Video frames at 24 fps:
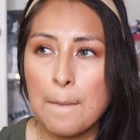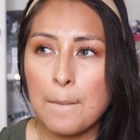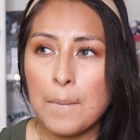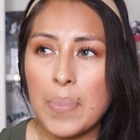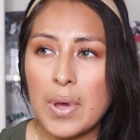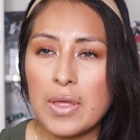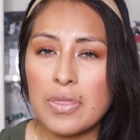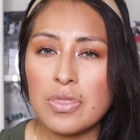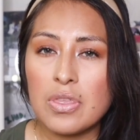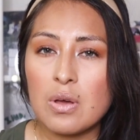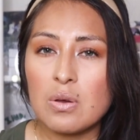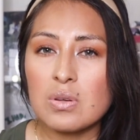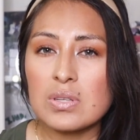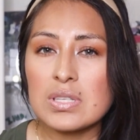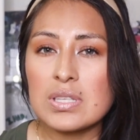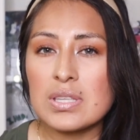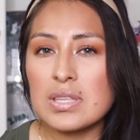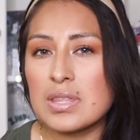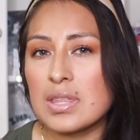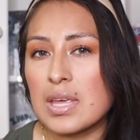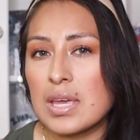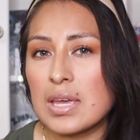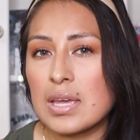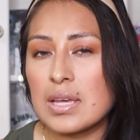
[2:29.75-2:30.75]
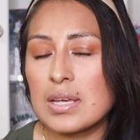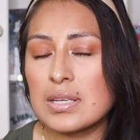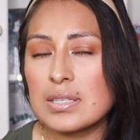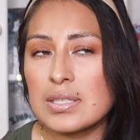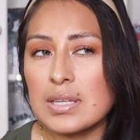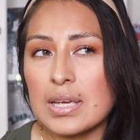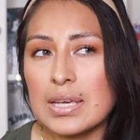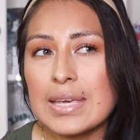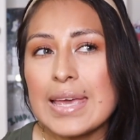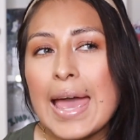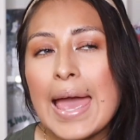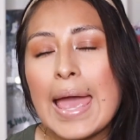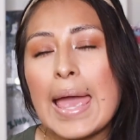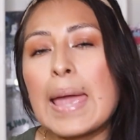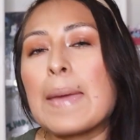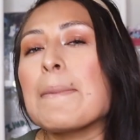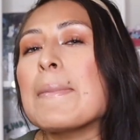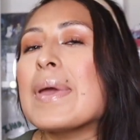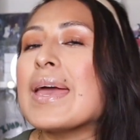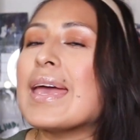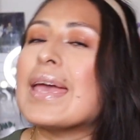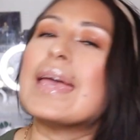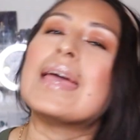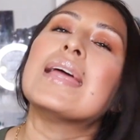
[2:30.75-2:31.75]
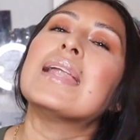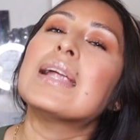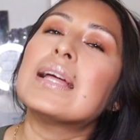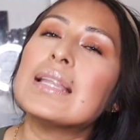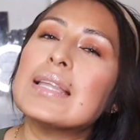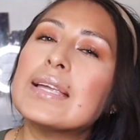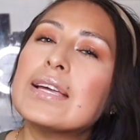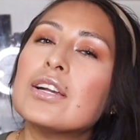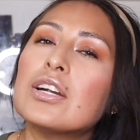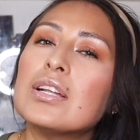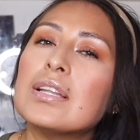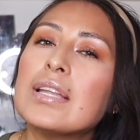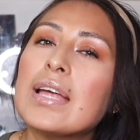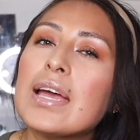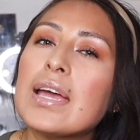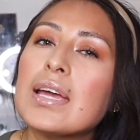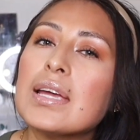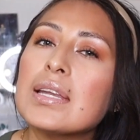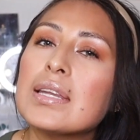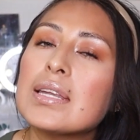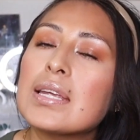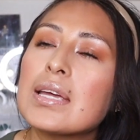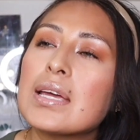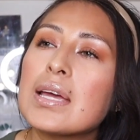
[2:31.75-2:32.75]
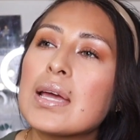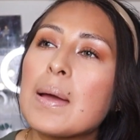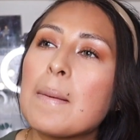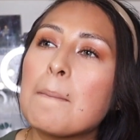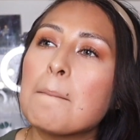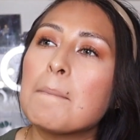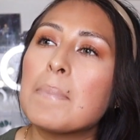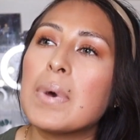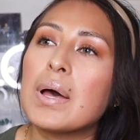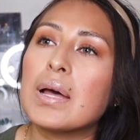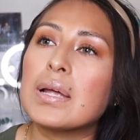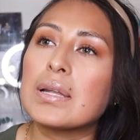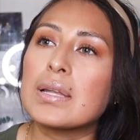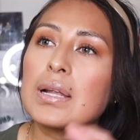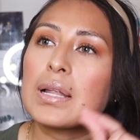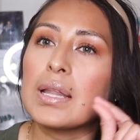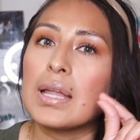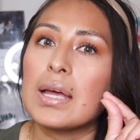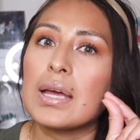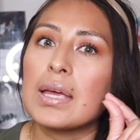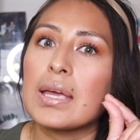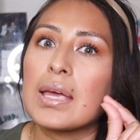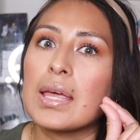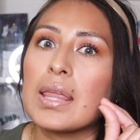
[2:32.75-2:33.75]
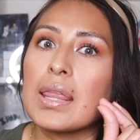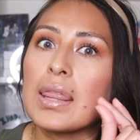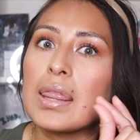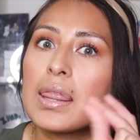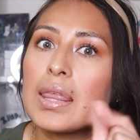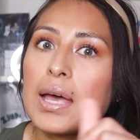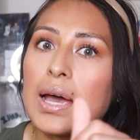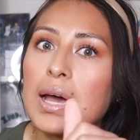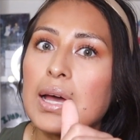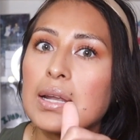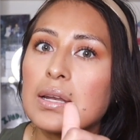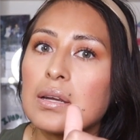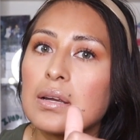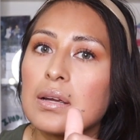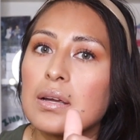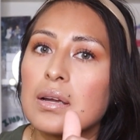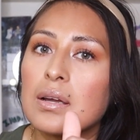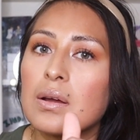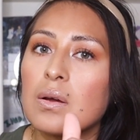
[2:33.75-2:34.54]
but those things came in a little late, but like that.